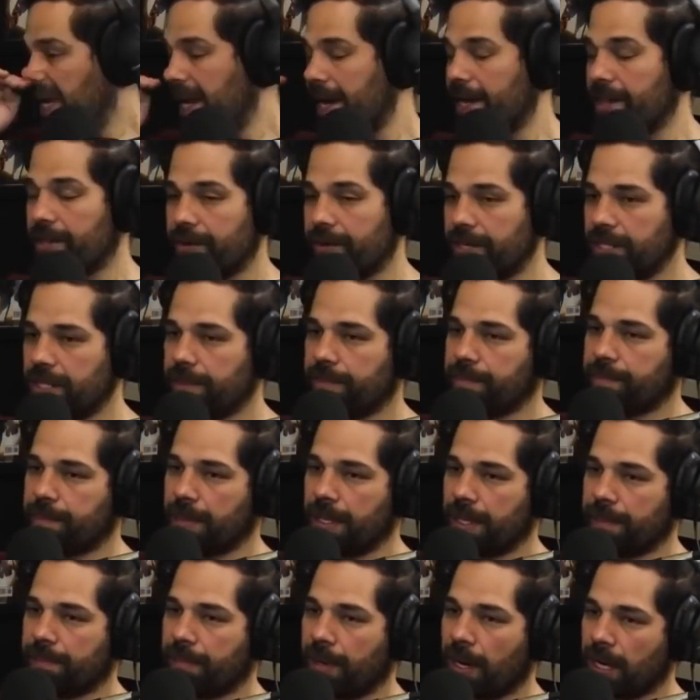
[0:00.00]
and there is a
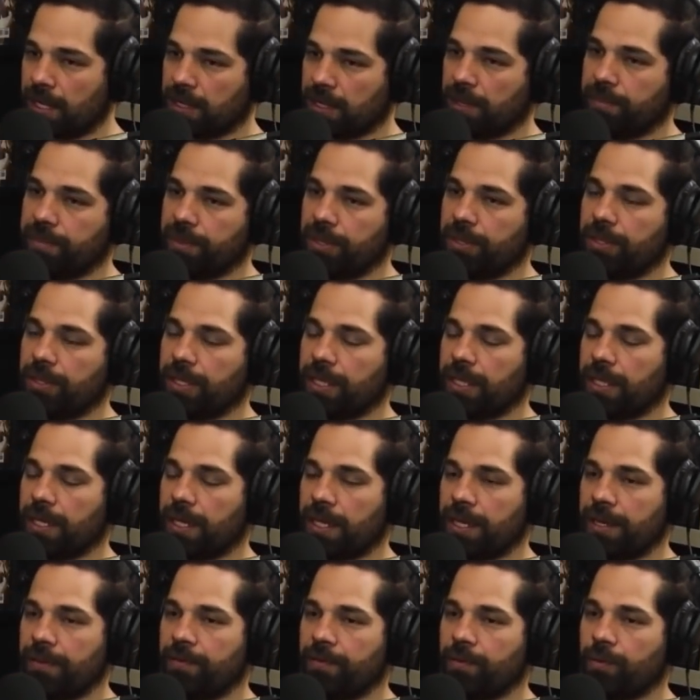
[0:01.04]
possibility
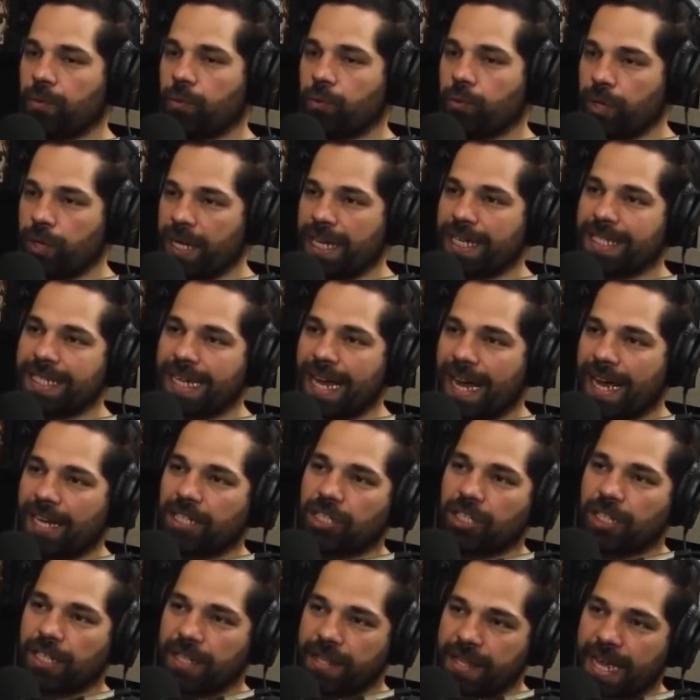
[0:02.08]
of
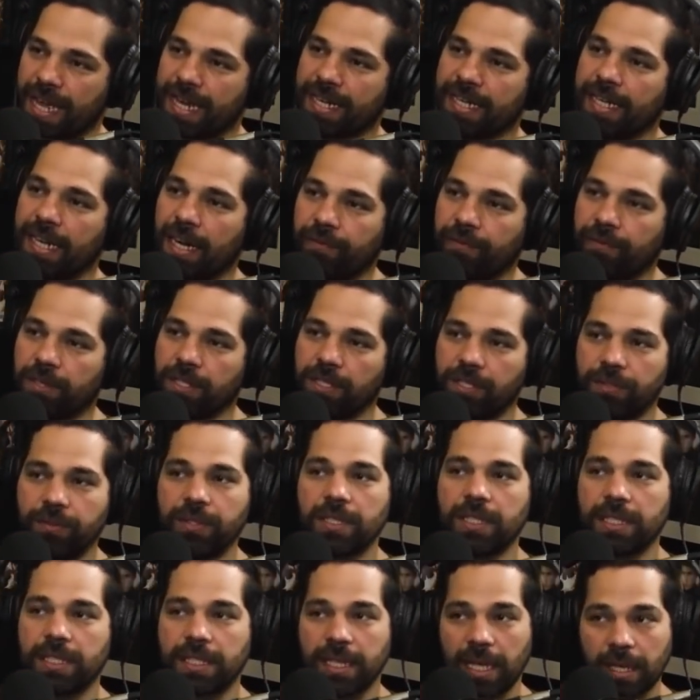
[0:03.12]
reattaching that cover to
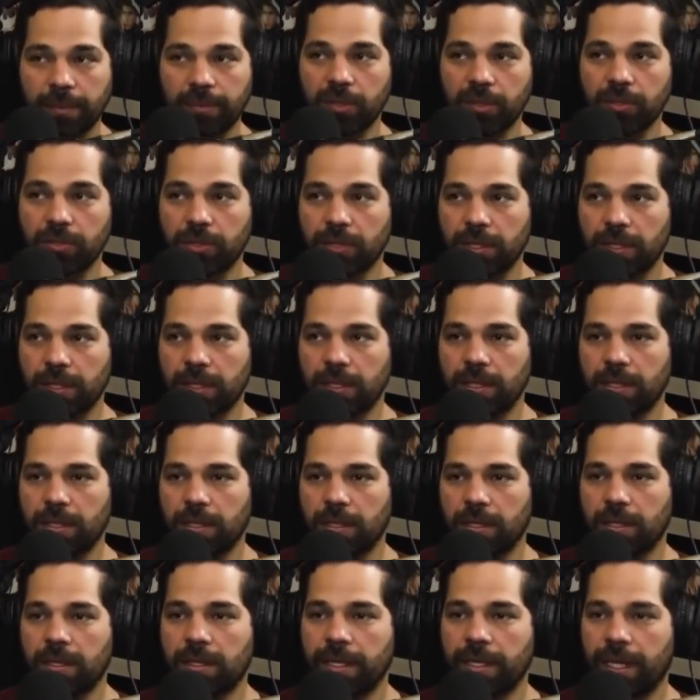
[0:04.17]
the staples.
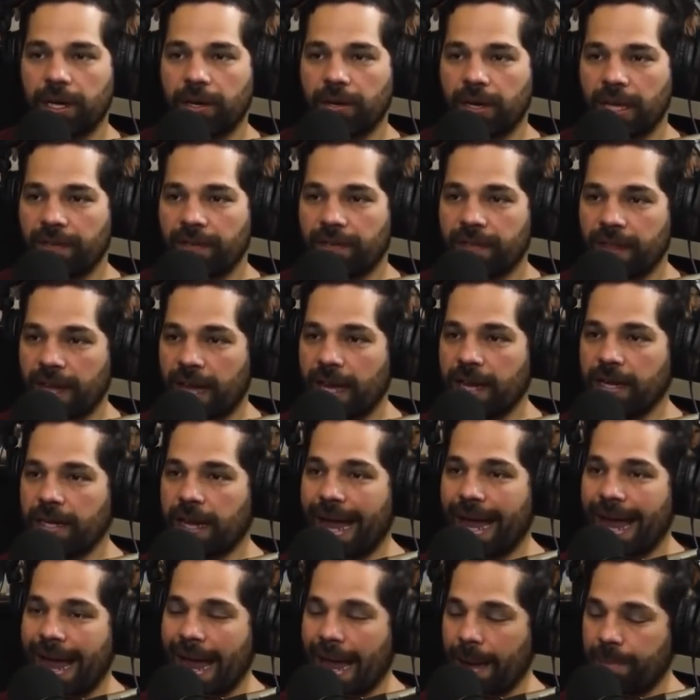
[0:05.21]
Now, if that
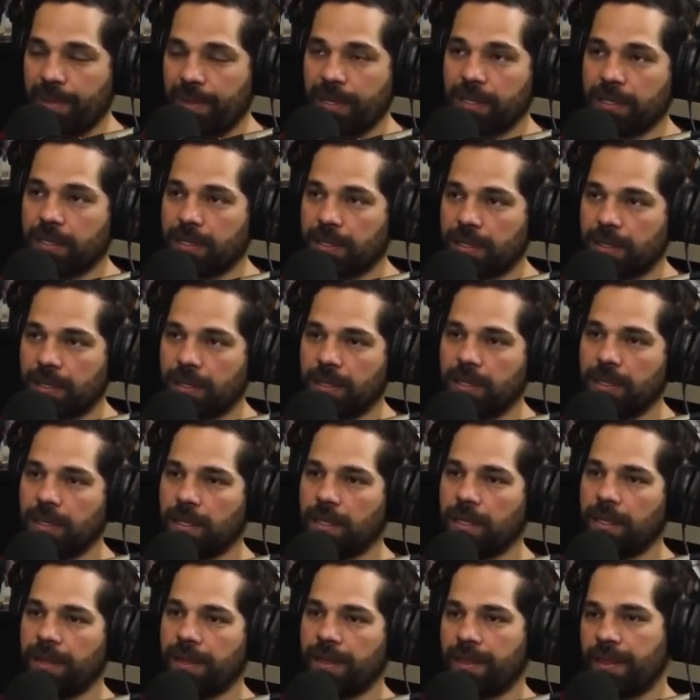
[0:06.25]
happens,
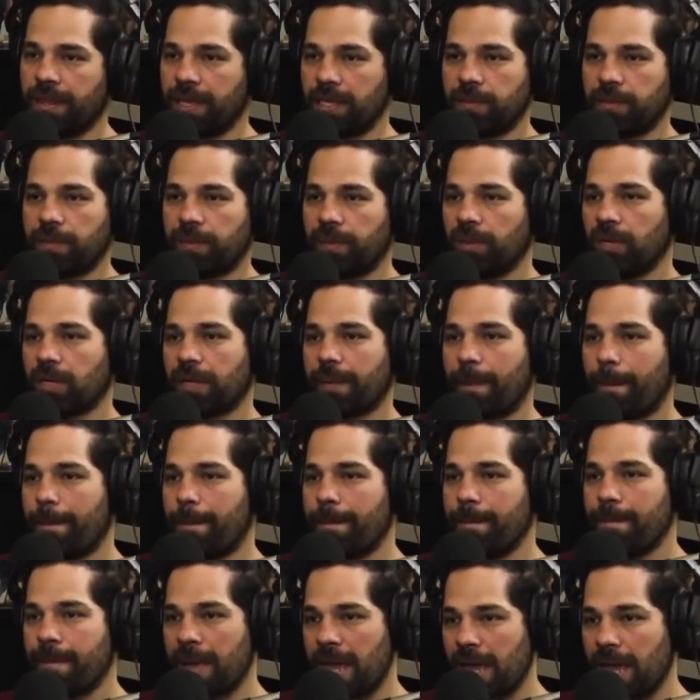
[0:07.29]
this book
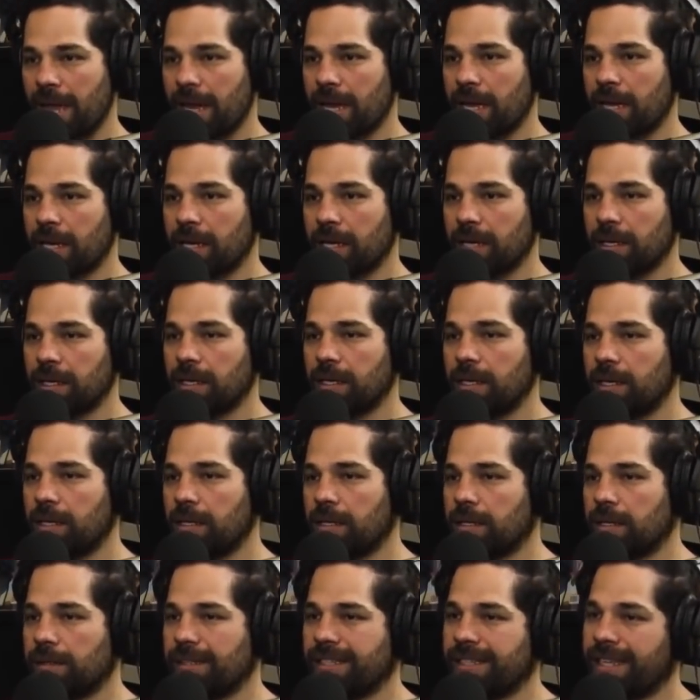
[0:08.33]
may
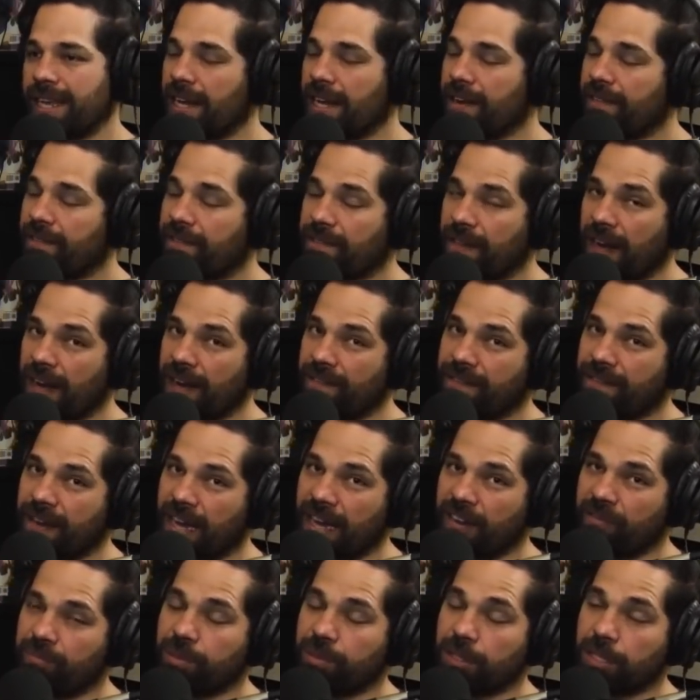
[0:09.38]
get a
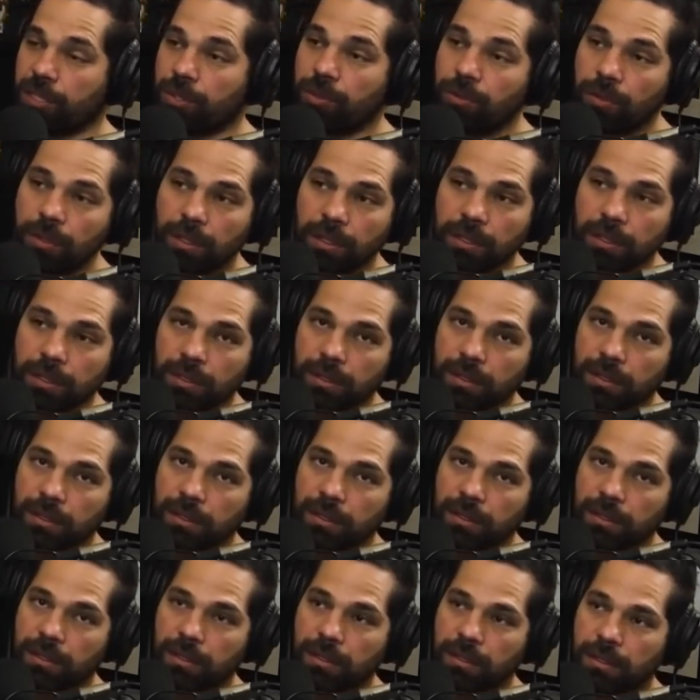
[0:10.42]
5.5 blue.
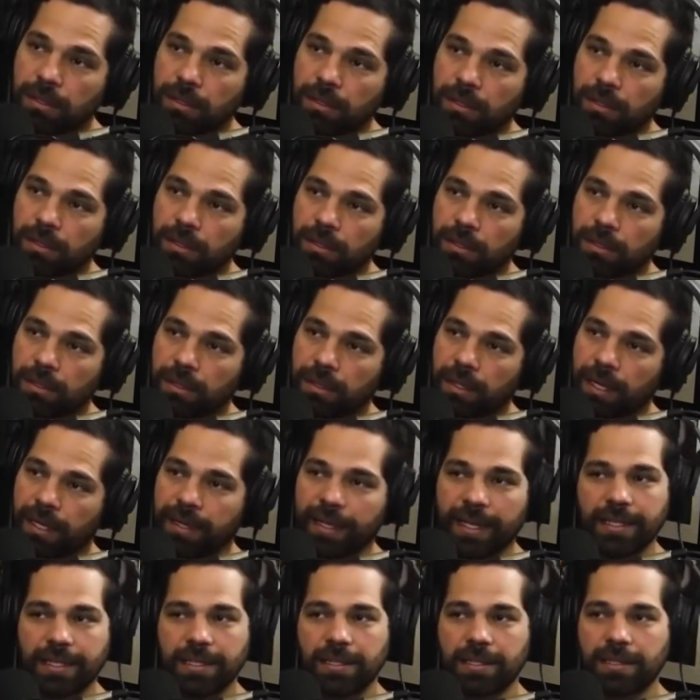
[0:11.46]
And
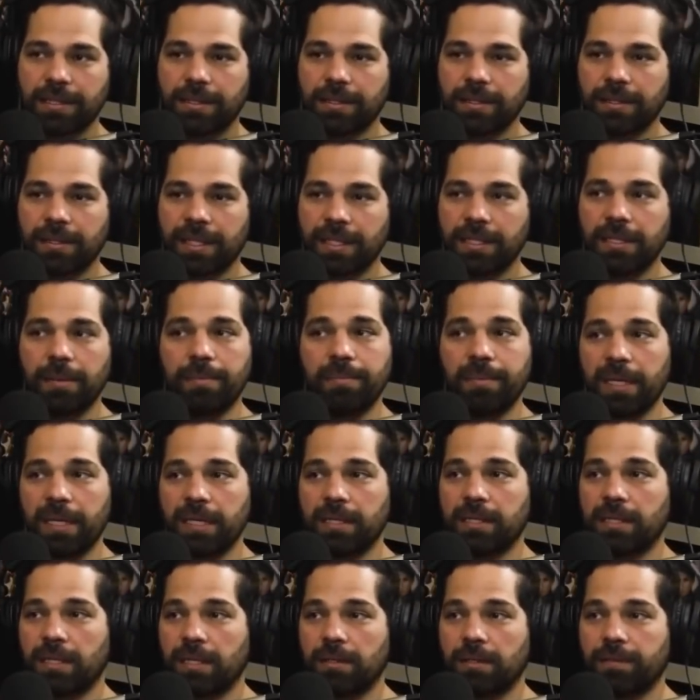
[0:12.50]
that's a
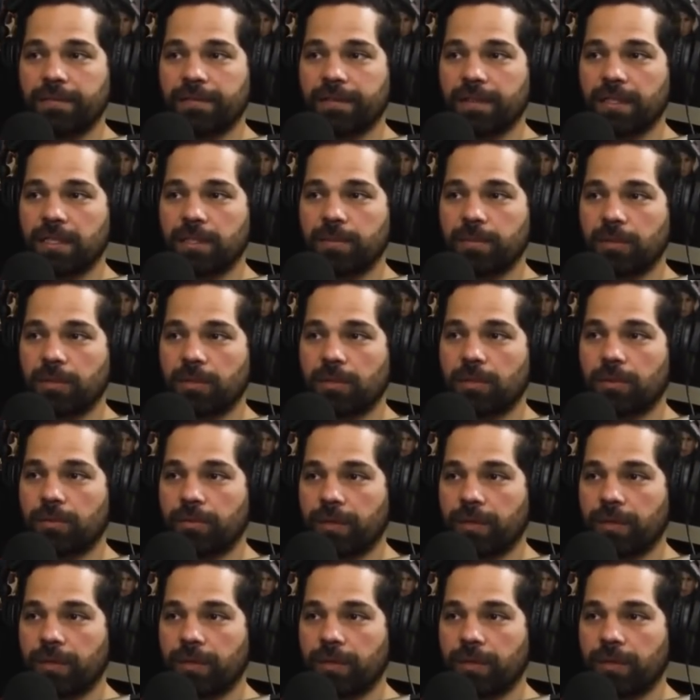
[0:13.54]
big deal for this book